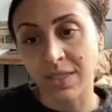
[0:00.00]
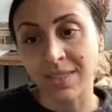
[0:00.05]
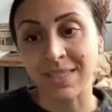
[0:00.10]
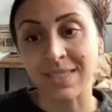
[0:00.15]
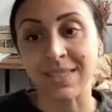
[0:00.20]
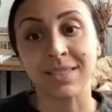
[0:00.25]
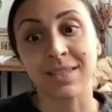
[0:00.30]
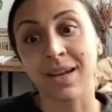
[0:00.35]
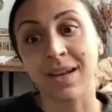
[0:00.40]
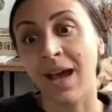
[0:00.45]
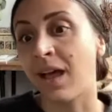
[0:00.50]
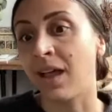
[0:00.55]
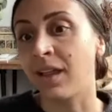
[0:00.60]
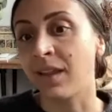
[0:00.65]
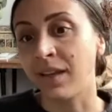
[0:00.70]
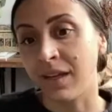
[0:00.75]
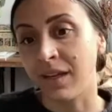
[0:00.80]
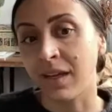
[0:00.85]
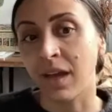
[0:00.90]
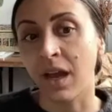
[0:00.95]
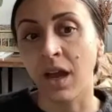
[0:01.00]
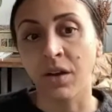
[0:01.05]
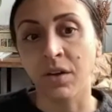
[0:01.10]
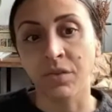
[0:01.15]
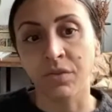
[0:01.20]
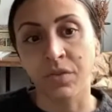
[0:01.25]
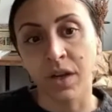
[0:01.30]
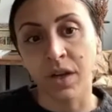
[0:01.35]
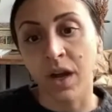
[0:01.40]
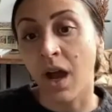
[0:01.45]
seasonality
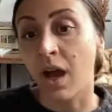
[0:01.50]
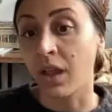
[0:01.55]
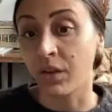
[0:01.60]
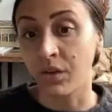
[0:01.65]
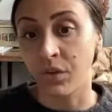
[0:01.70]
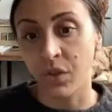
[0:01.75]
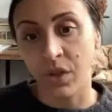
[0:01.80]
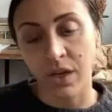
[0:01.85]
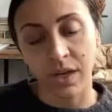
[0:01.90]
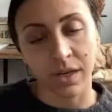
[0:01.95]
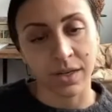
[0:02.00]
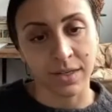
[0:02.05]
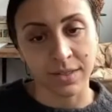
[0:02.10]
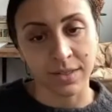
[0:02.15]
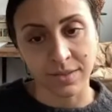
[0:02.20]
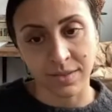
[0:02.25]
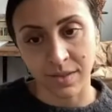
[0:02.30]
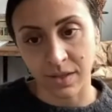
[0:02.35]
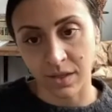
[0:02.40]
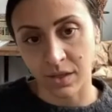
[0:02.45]
of the color that it is